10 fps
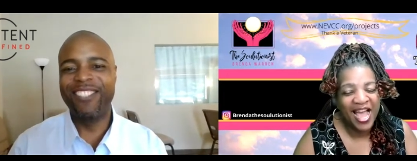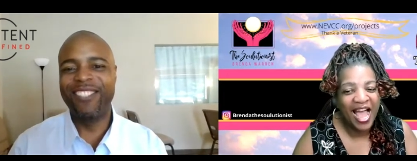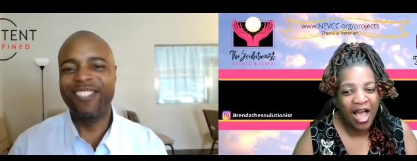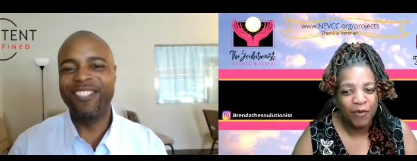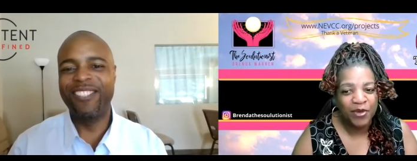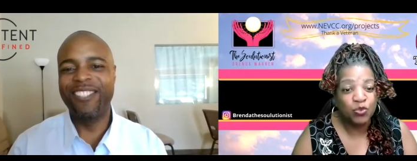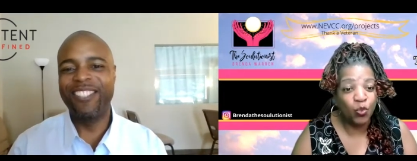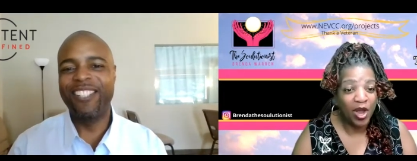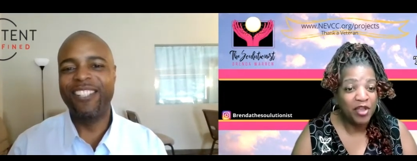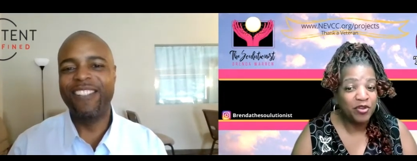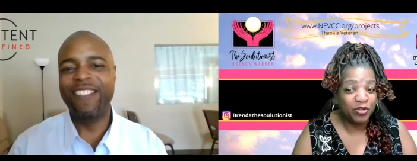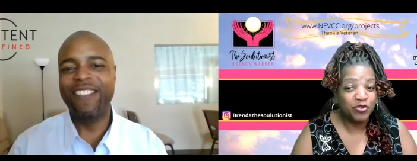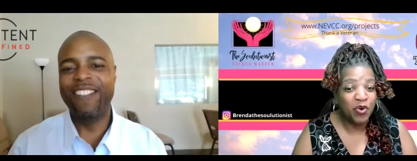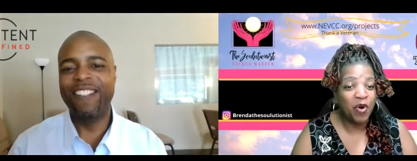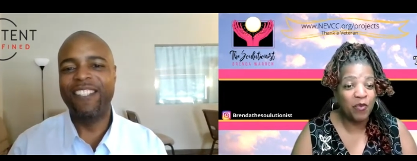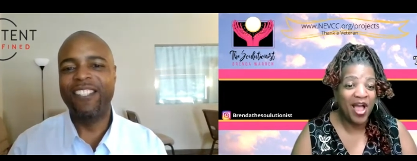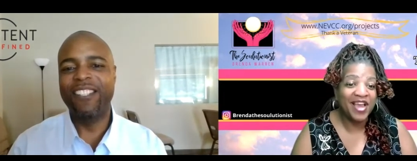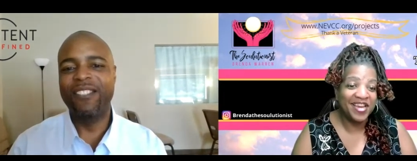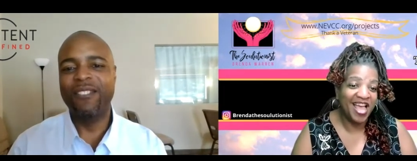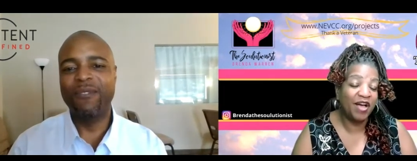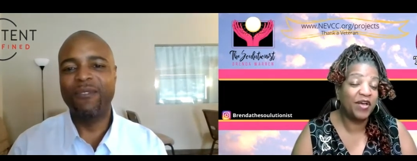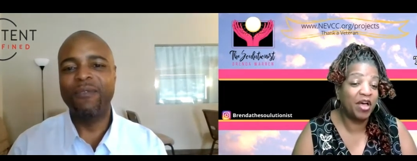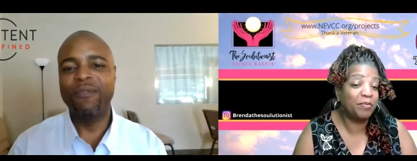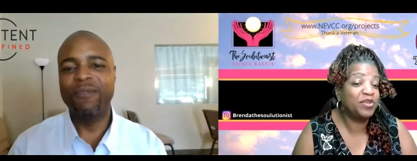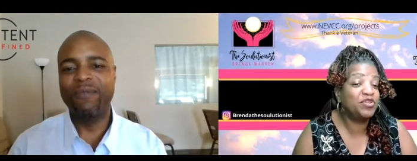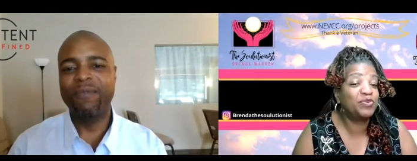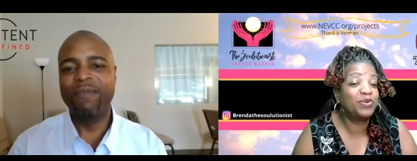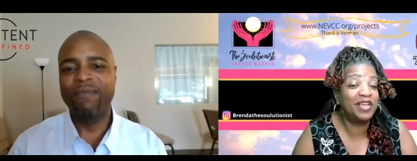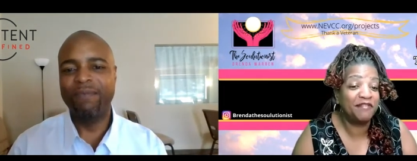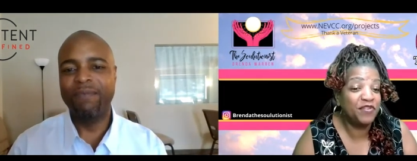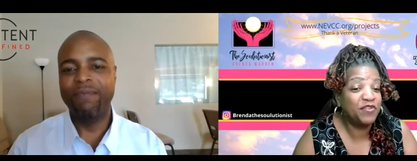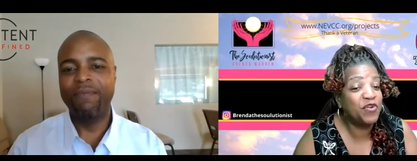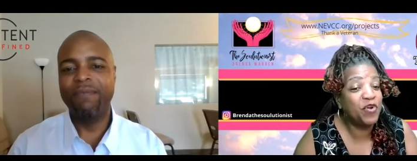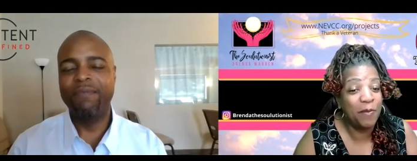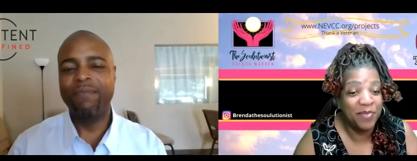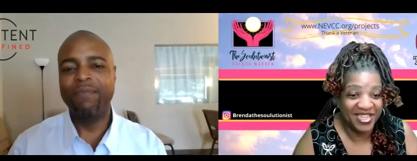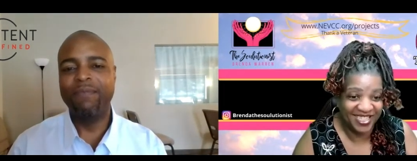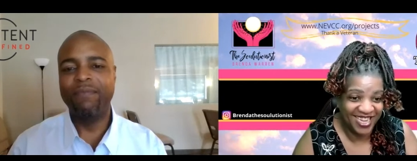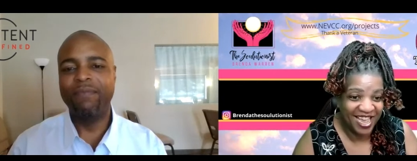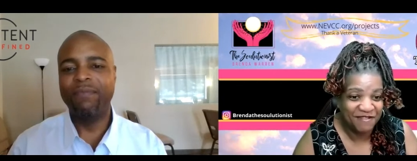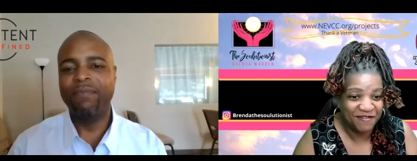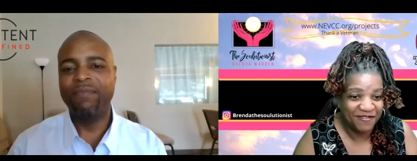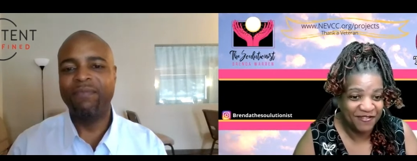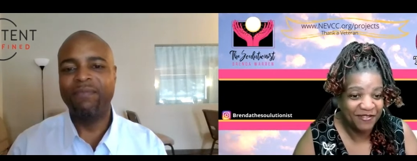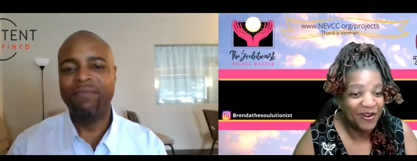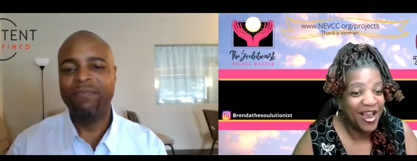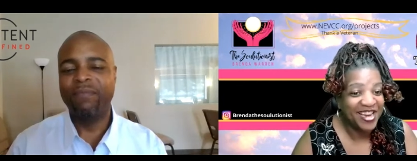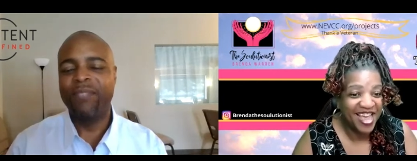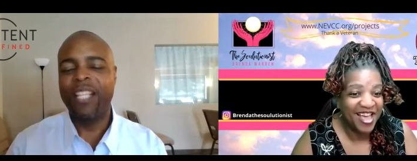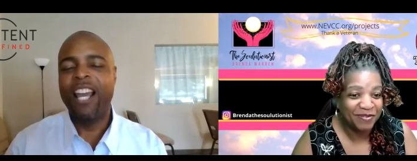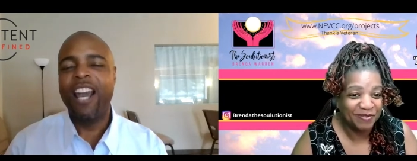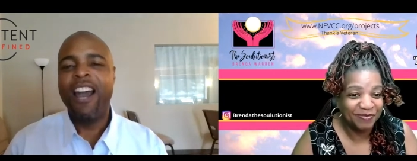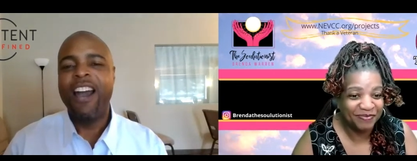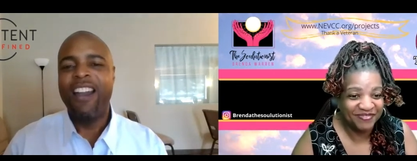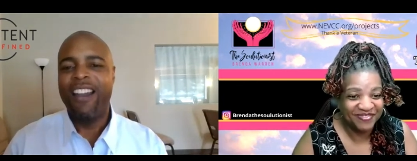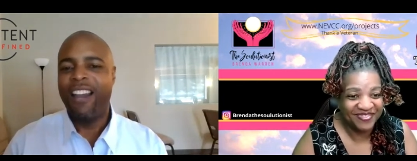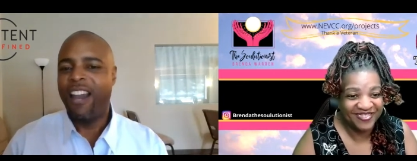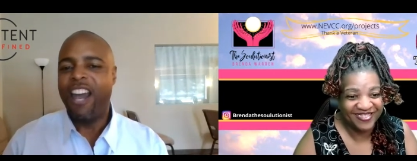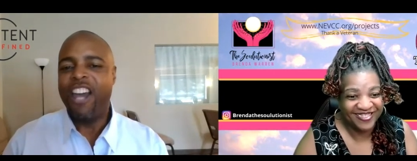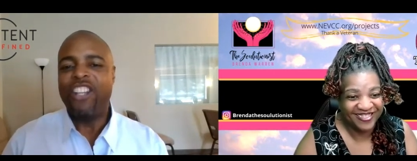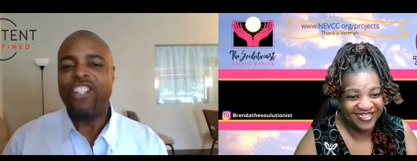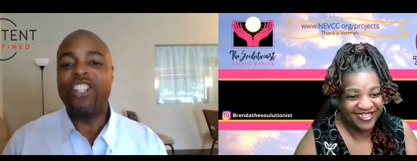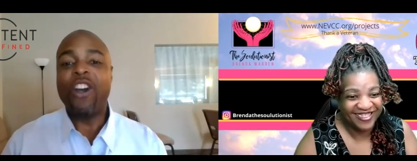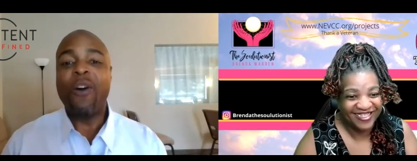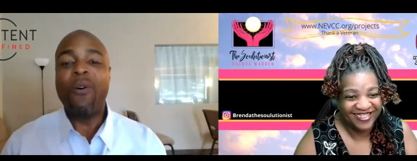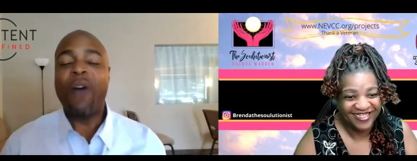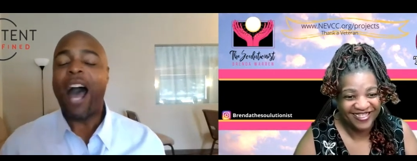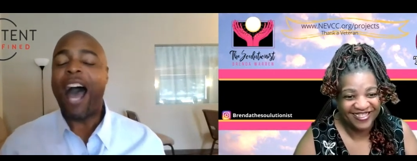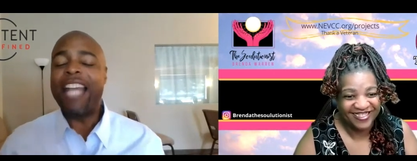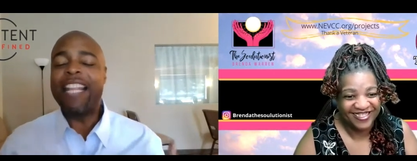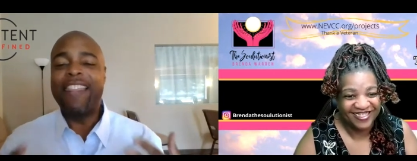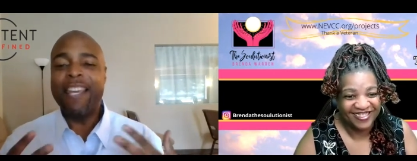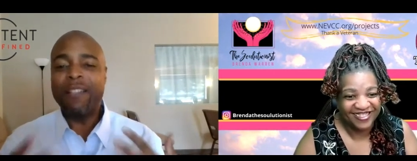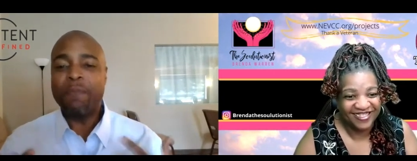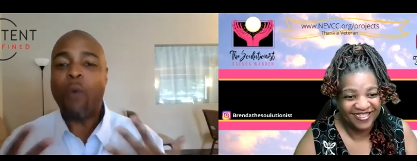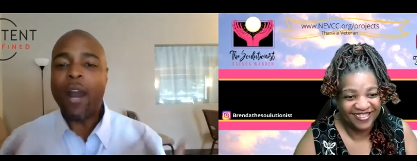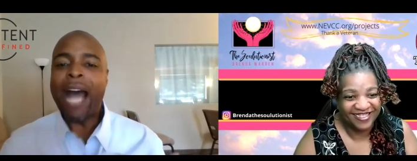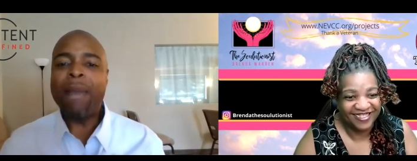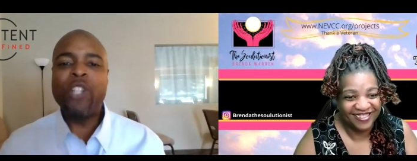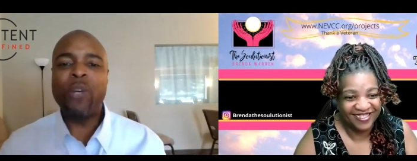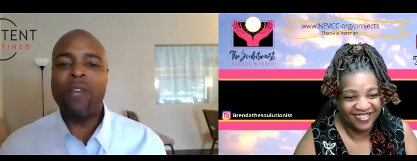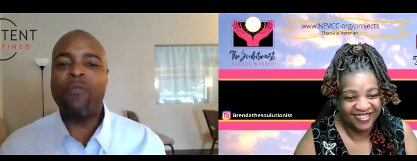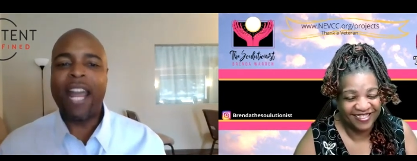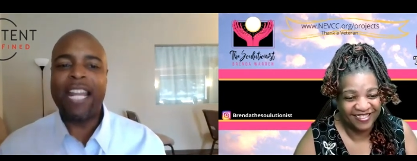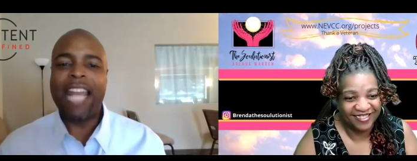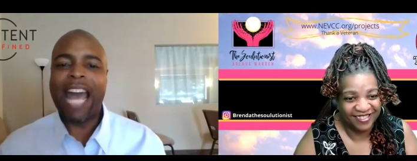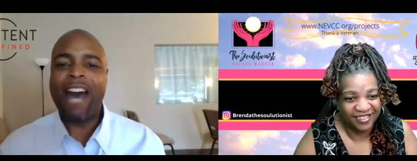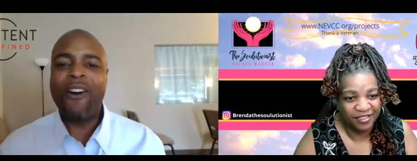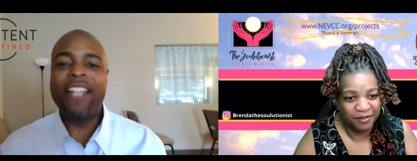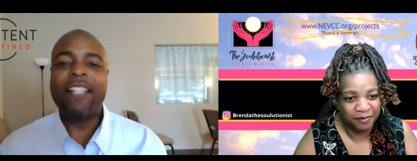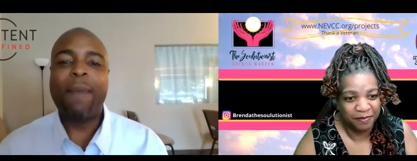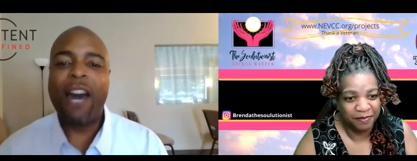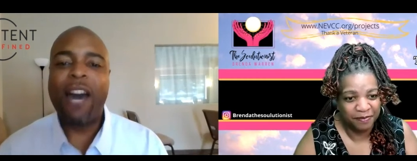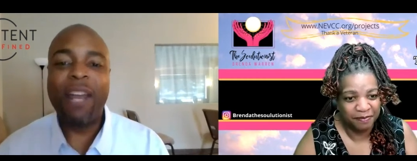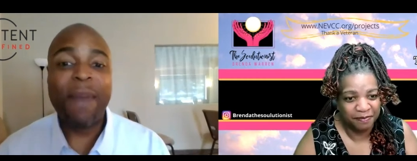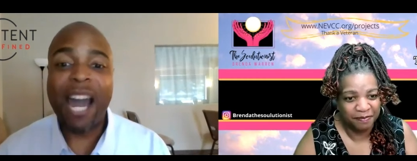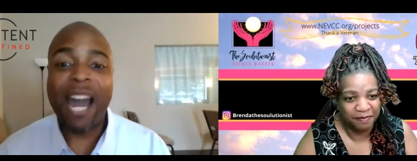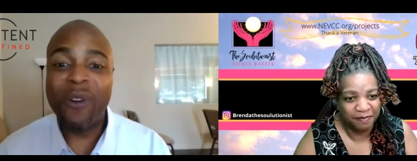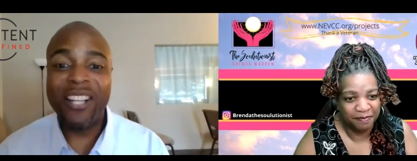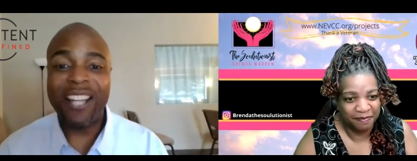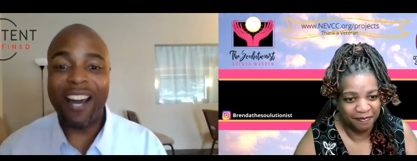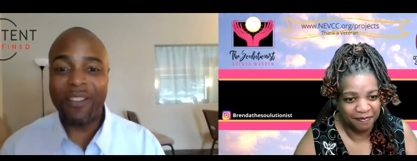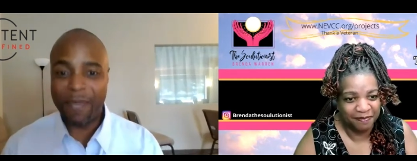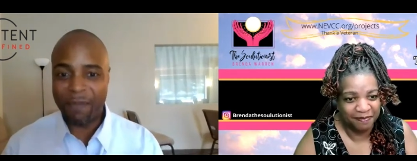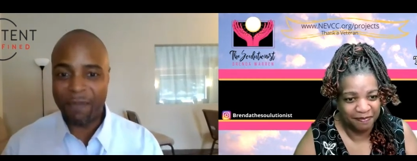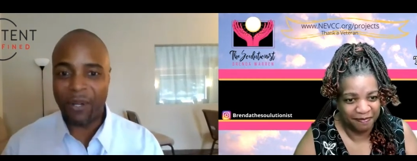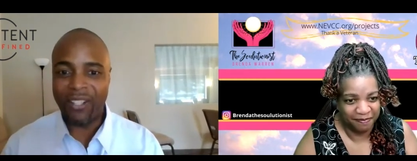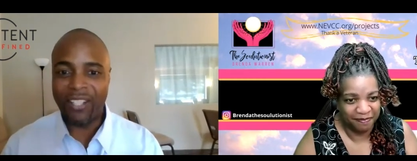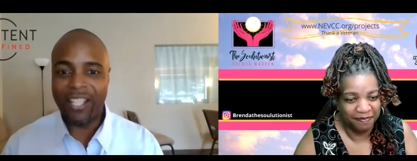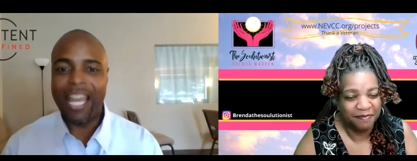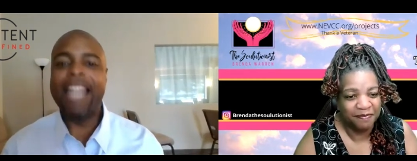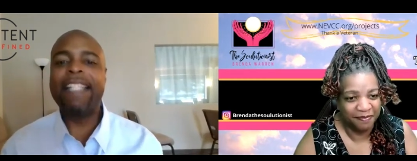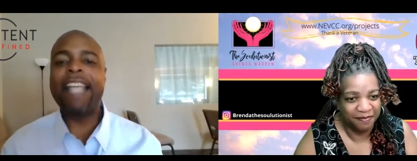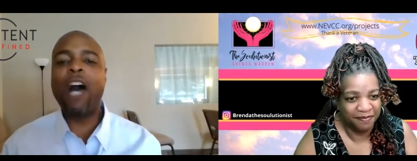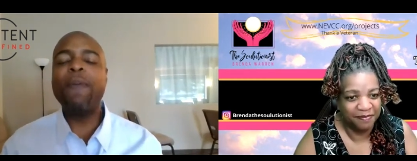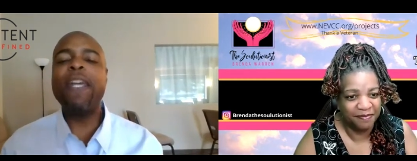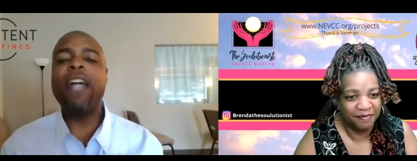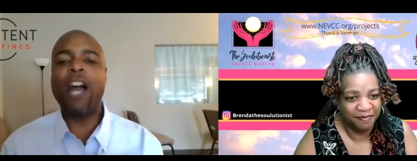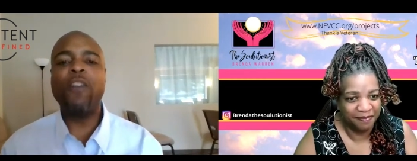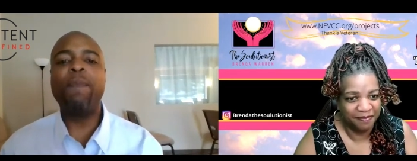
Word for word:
Speaker 1: how is what you're doing right now helping you live your best life right now?
Speaker 2: So, th- what I'm doing right now is about empowering other people. It's helping other